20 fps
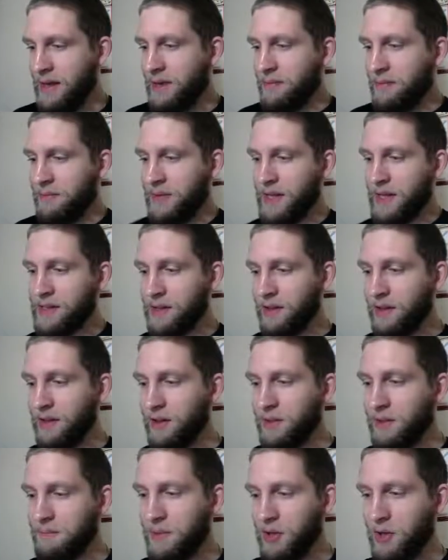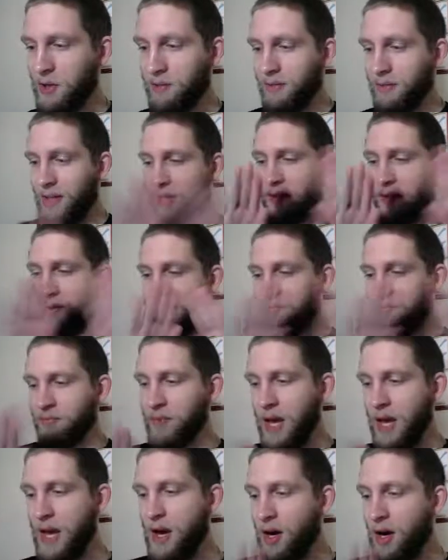These Alolan Pokemon,
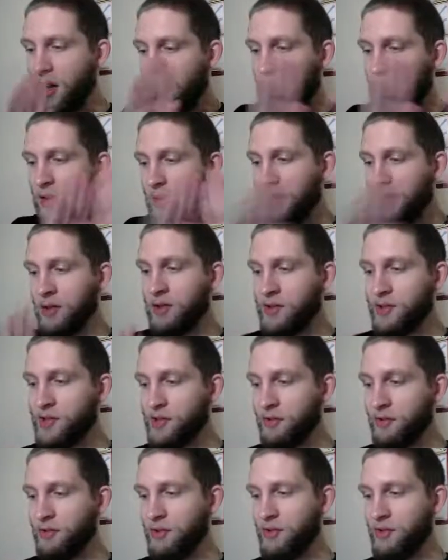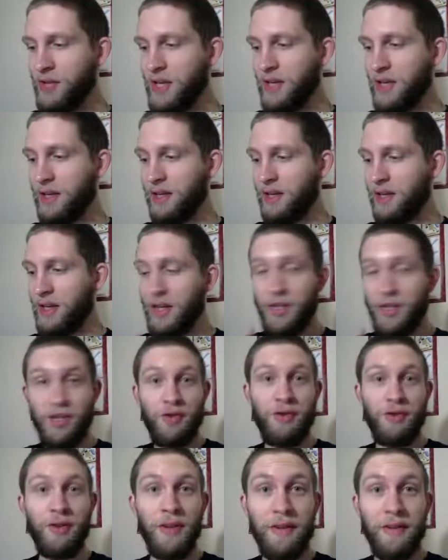they are so unique. It's
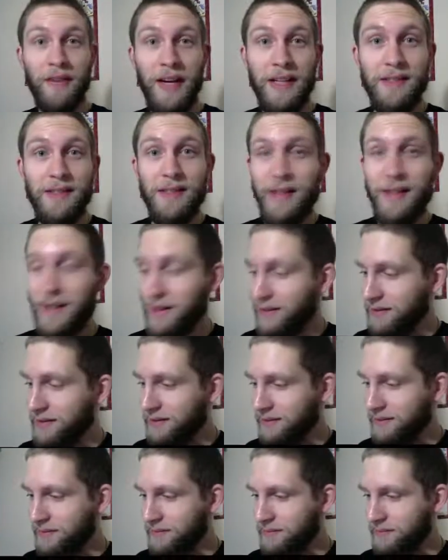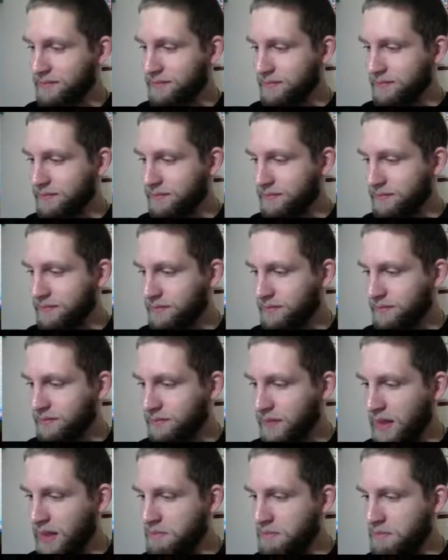truly fascinating.
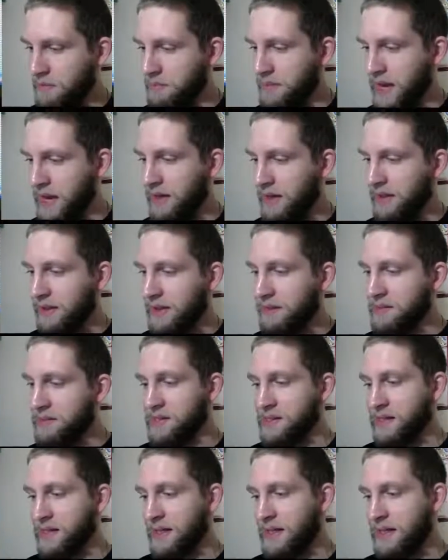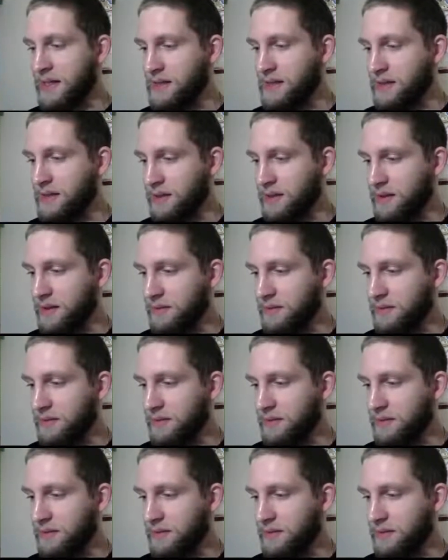But battling them is not easy.